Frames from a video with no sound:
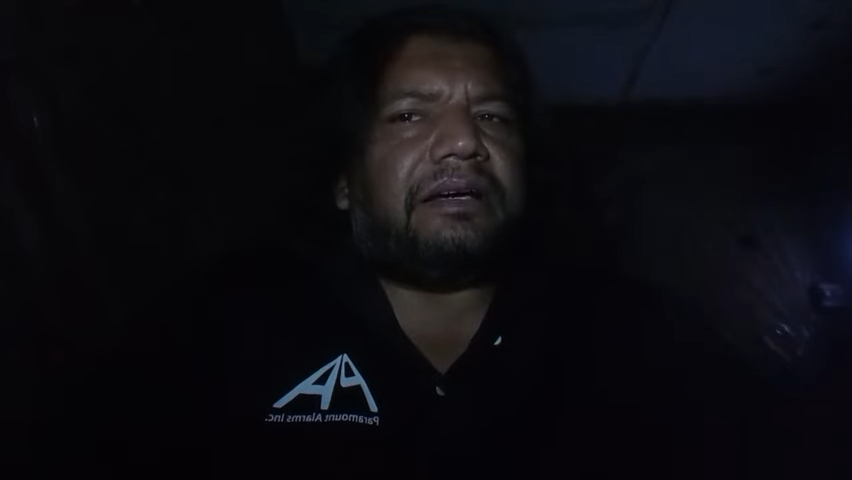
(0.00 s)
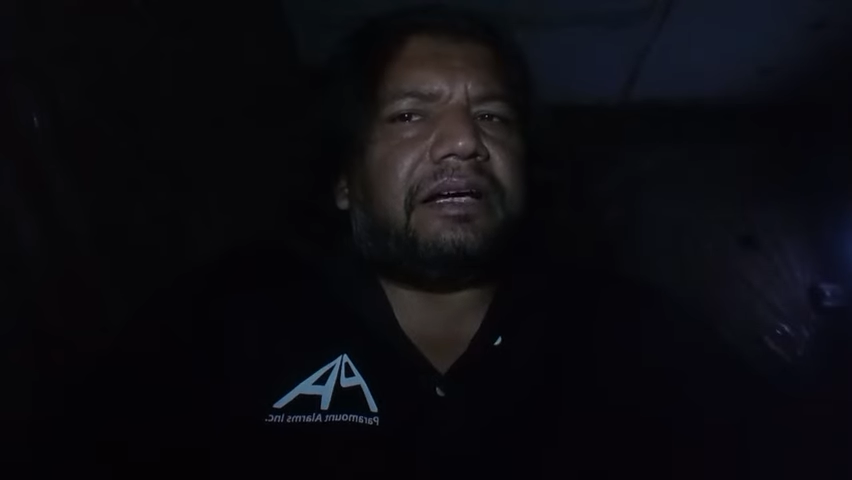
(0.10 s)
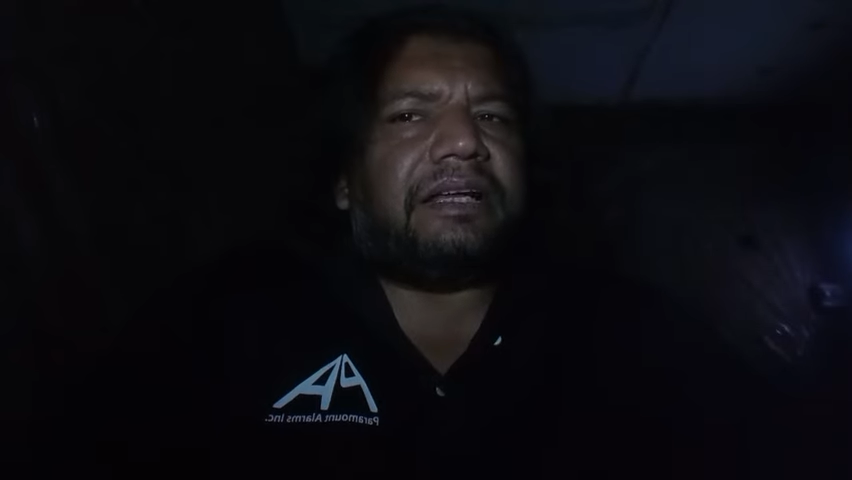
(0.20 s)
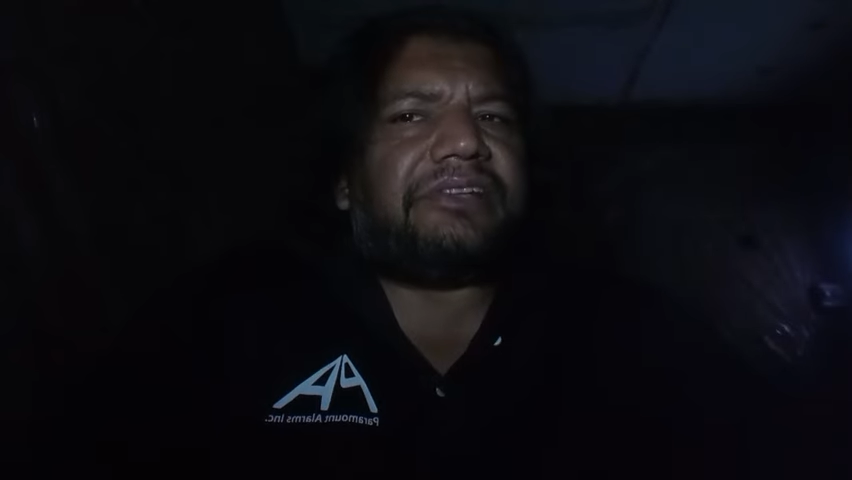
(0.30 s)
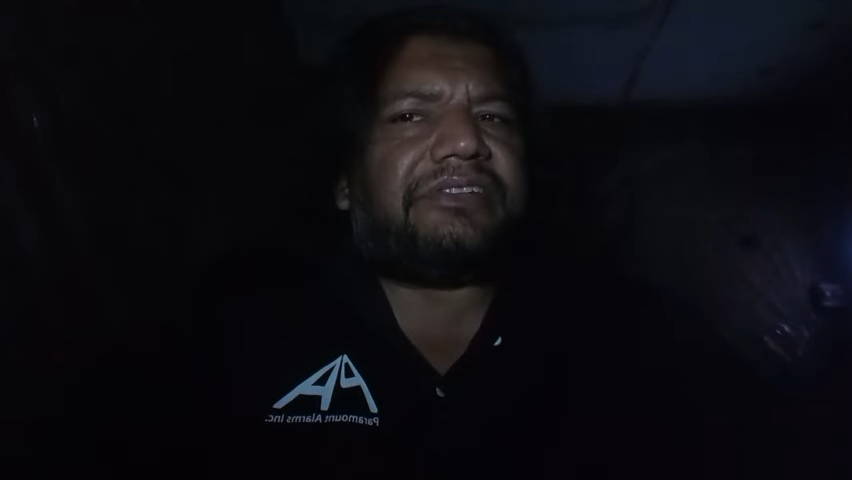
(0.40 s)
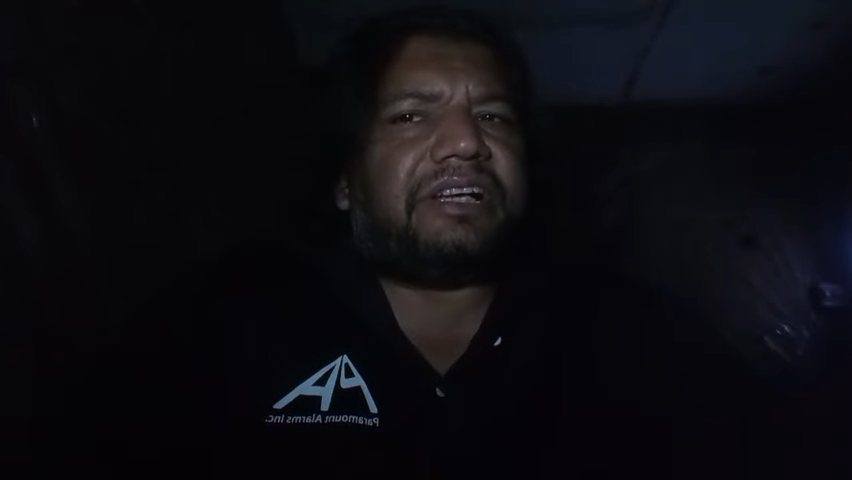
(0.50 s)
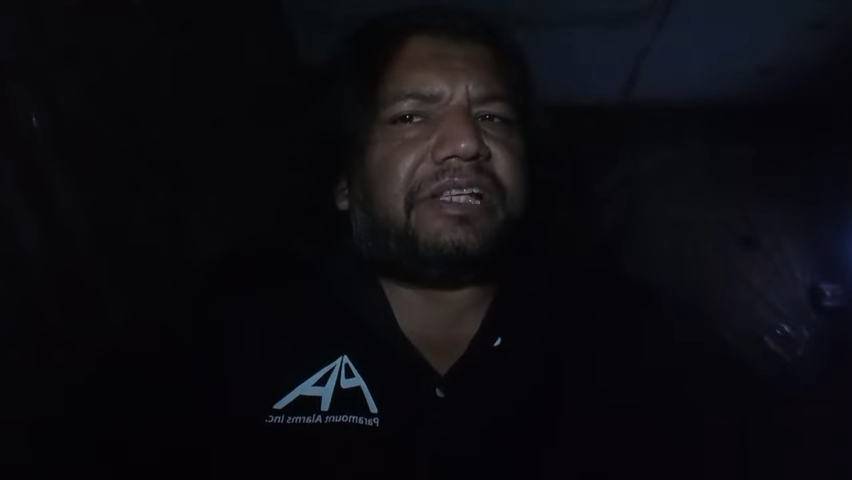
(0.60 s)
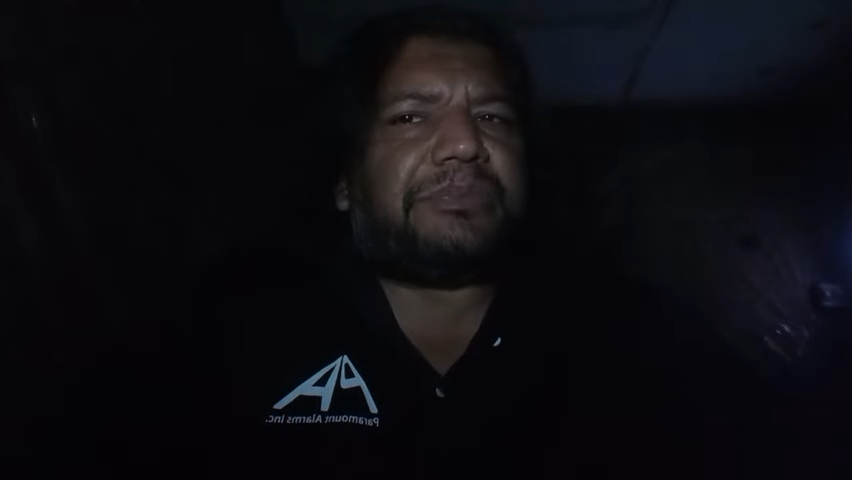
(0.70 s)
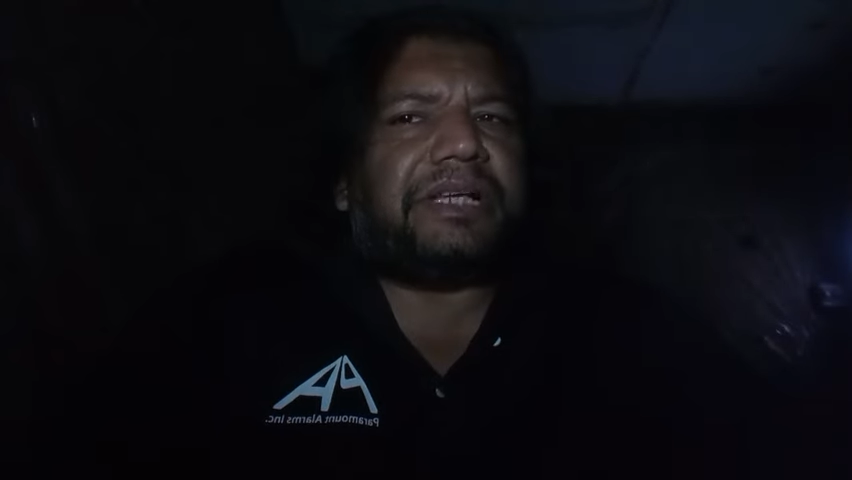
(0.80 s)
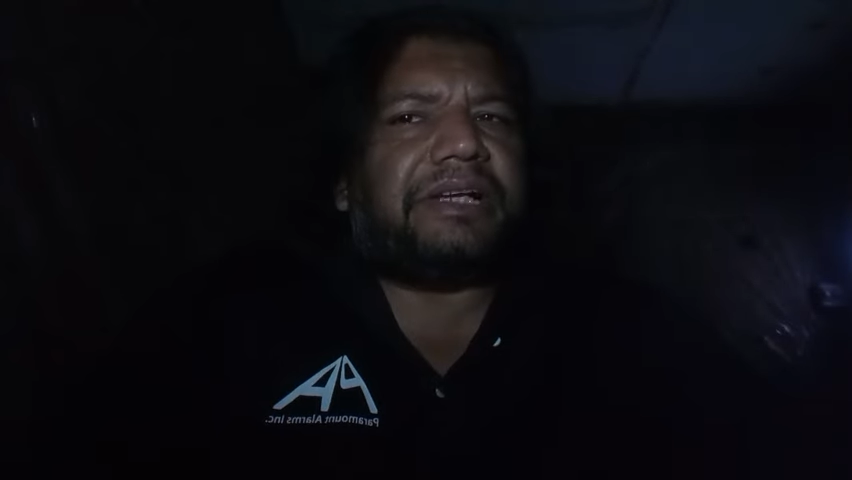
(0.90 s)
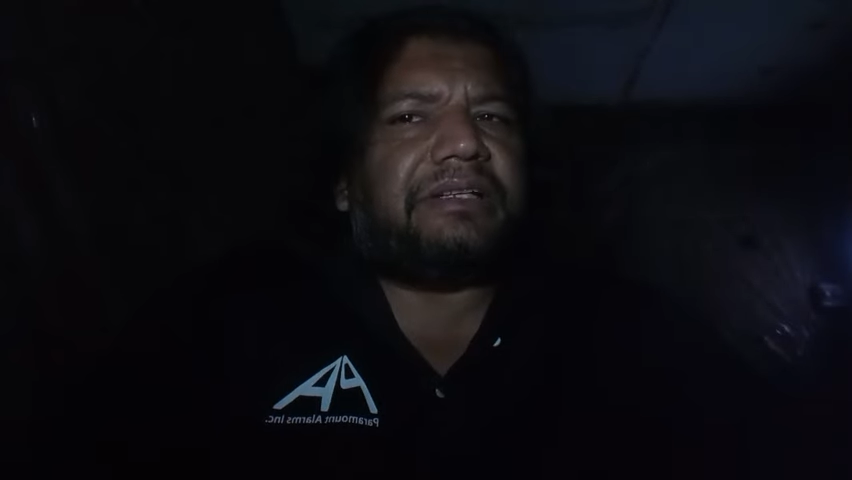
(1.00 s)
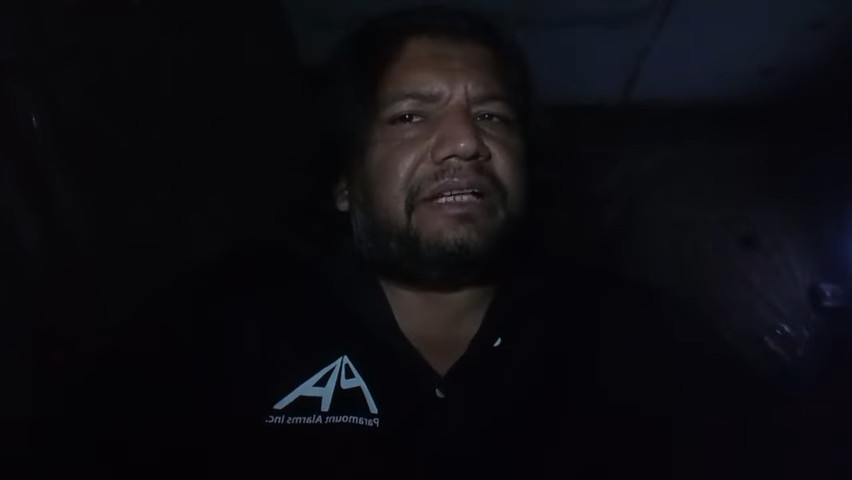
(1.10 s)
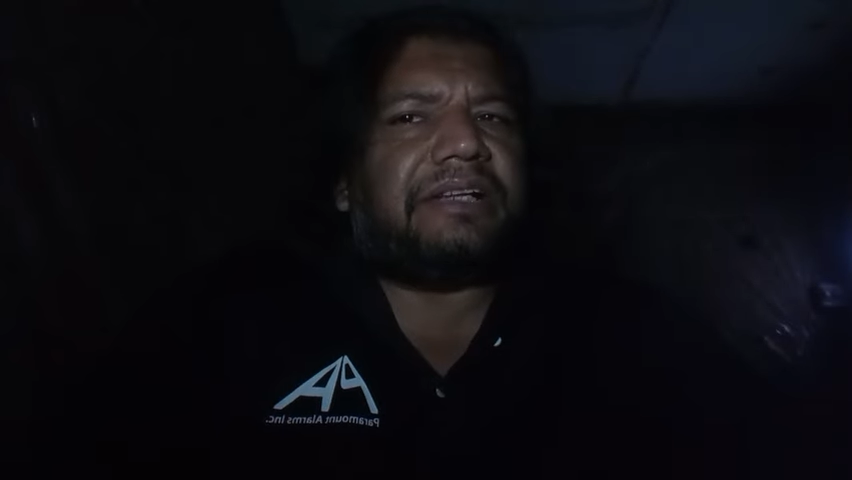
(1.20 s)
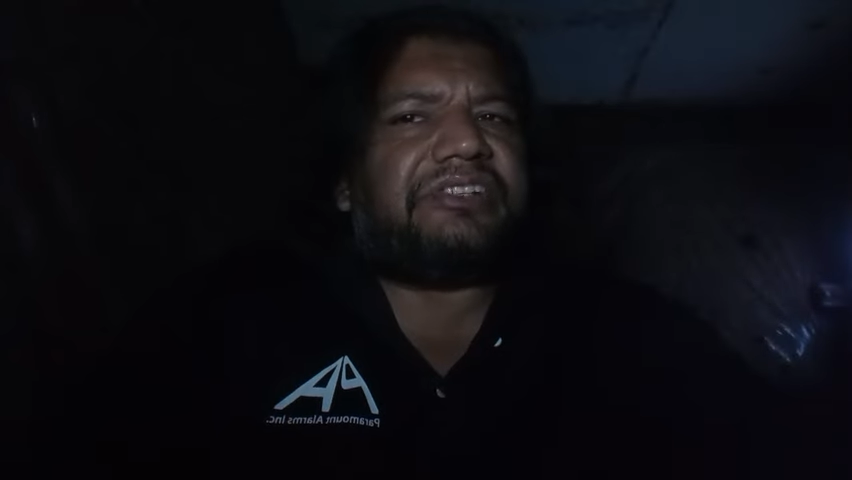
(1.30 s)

Iris explained the